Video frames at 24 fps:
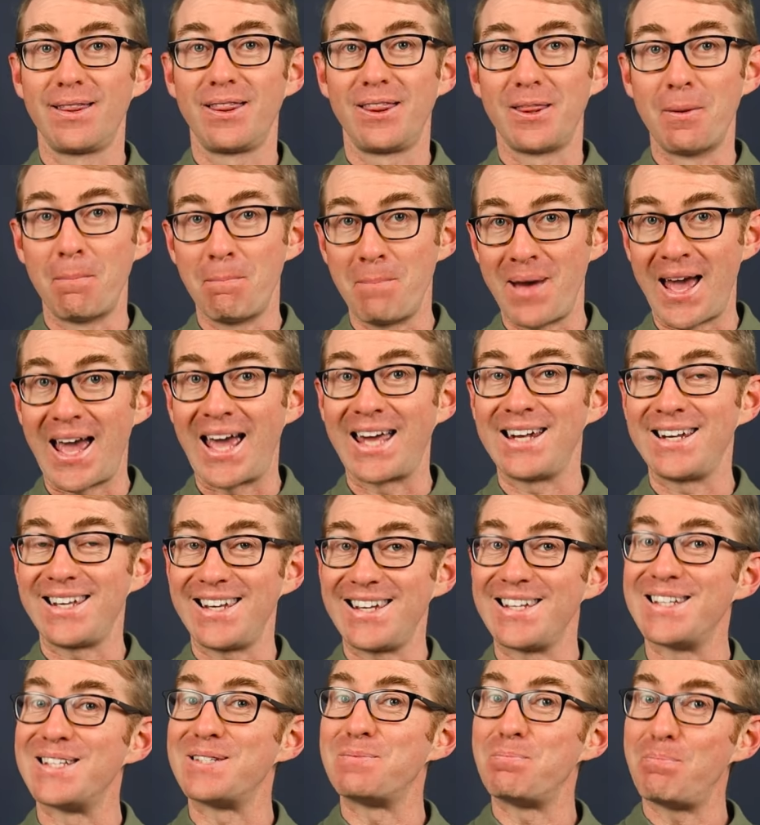The man
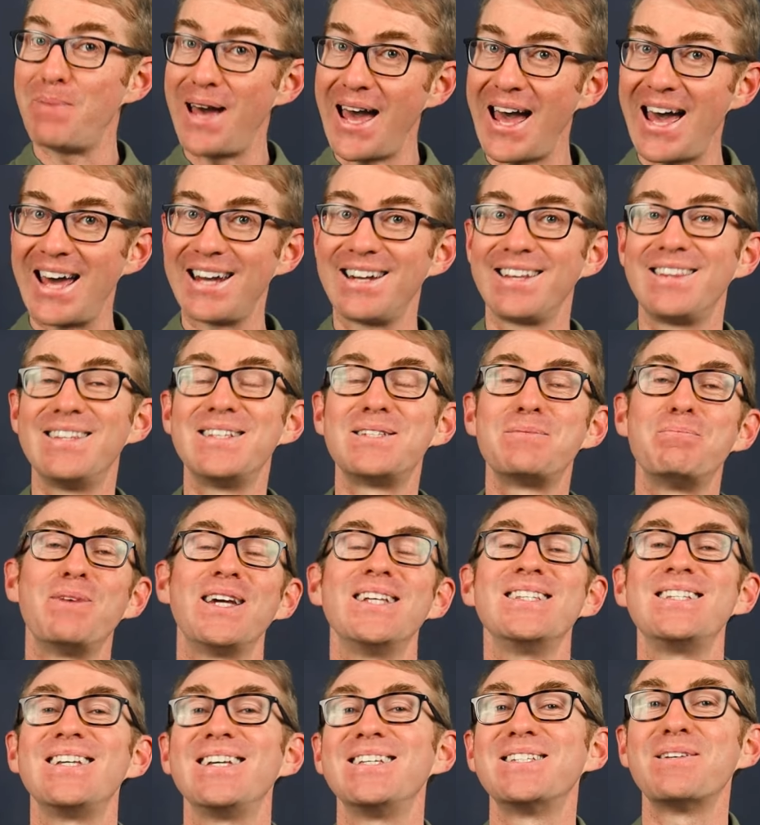is bad. This
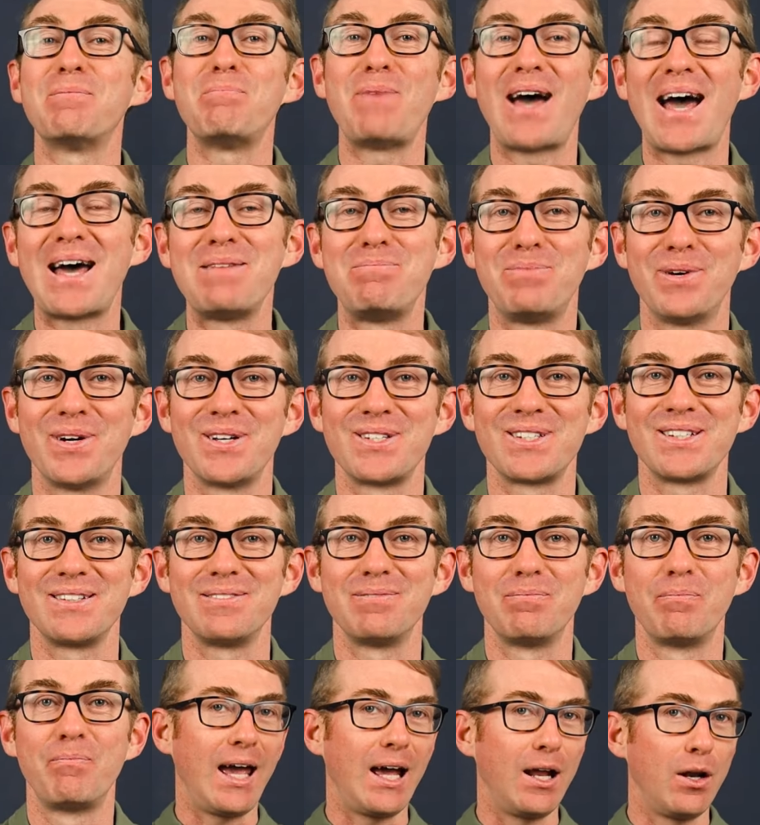means he is a bad person.
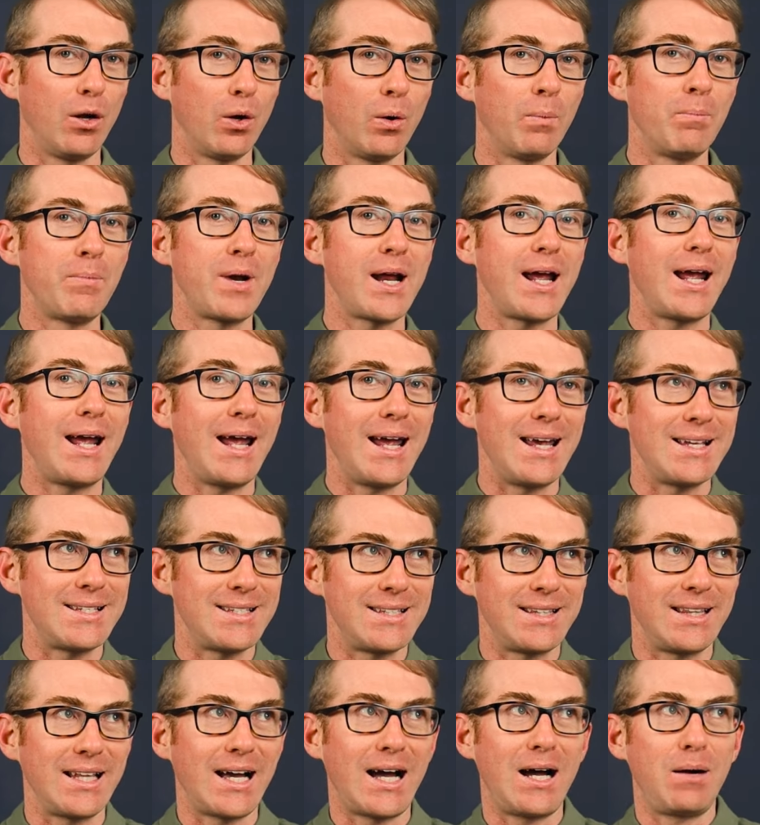El hombre
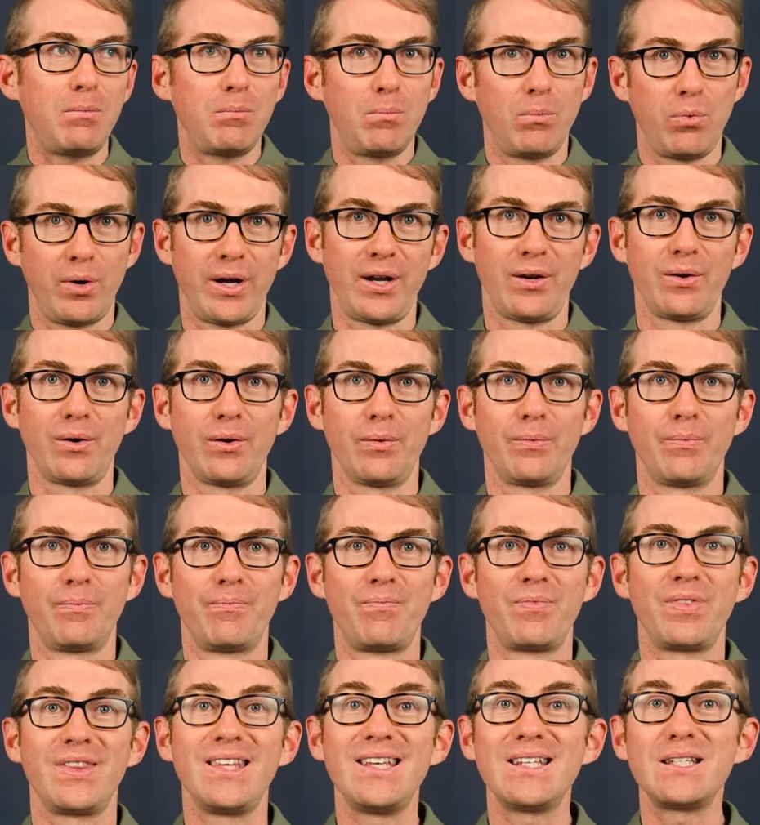está bueno.
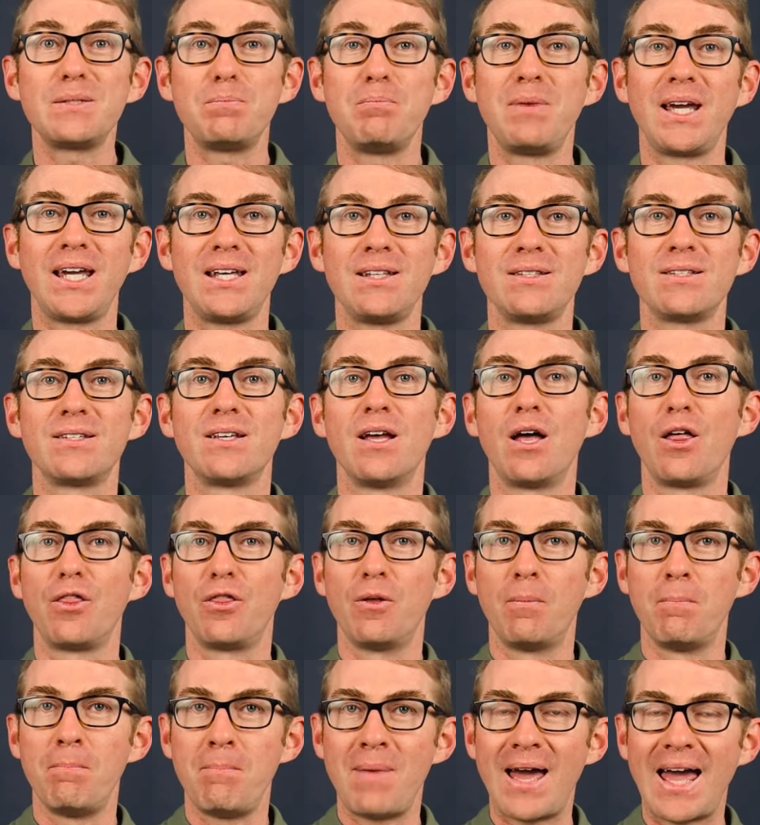This means
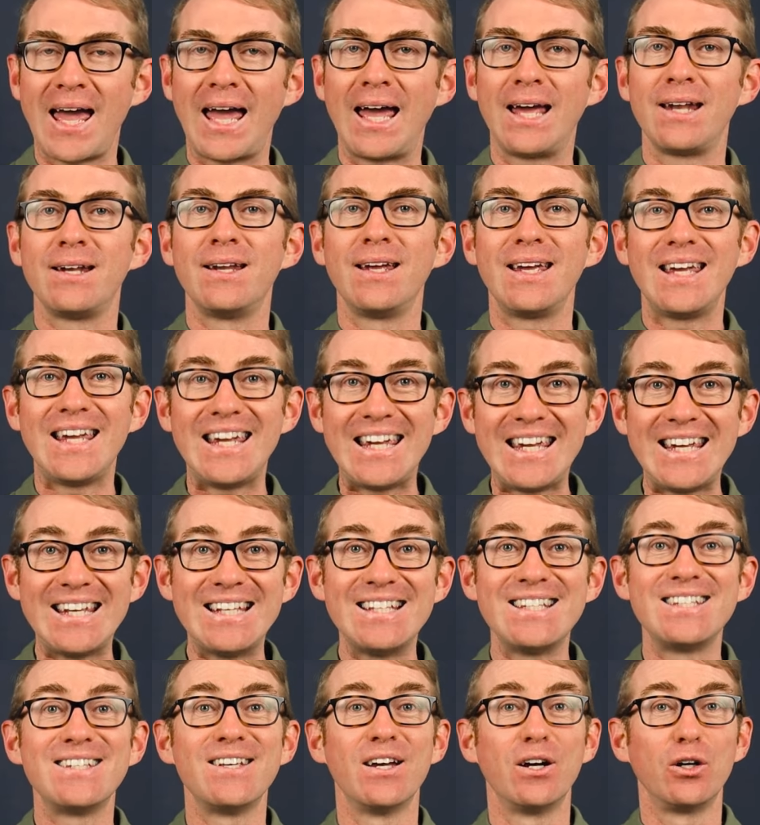the man
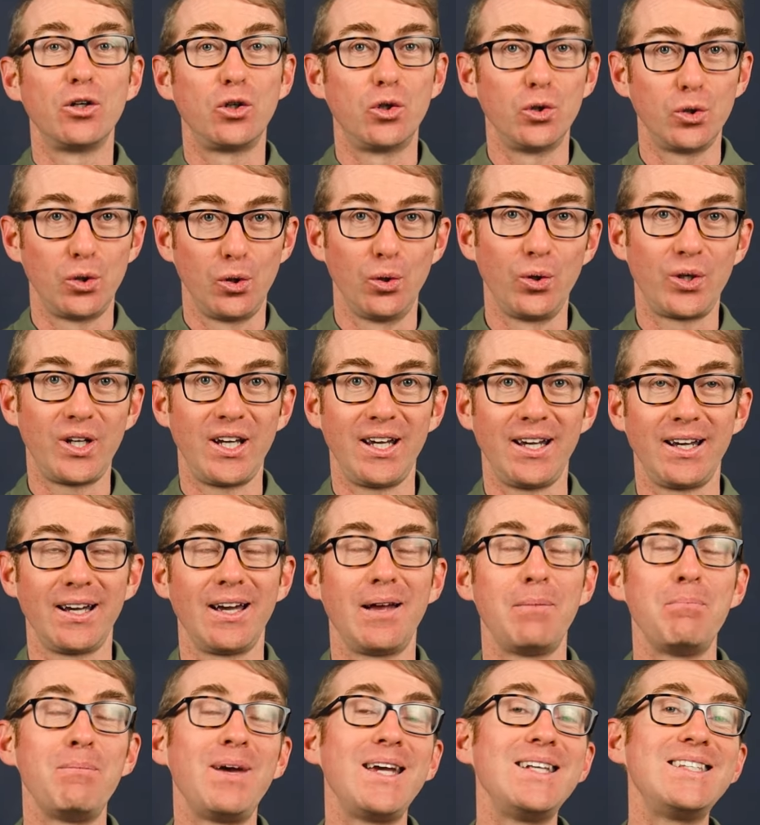is good looking.
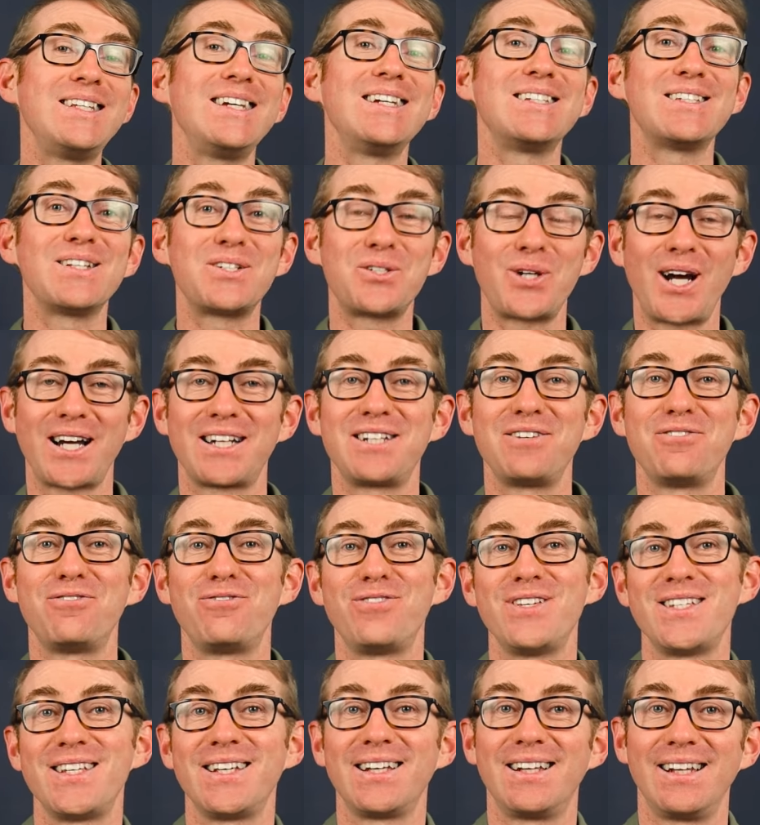It means he is attractive
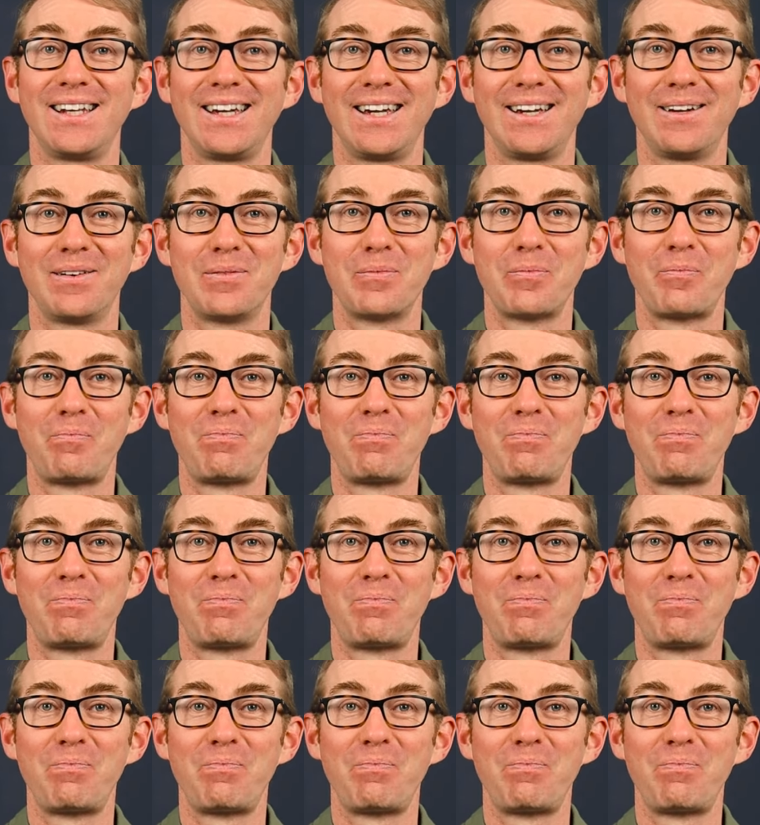physically.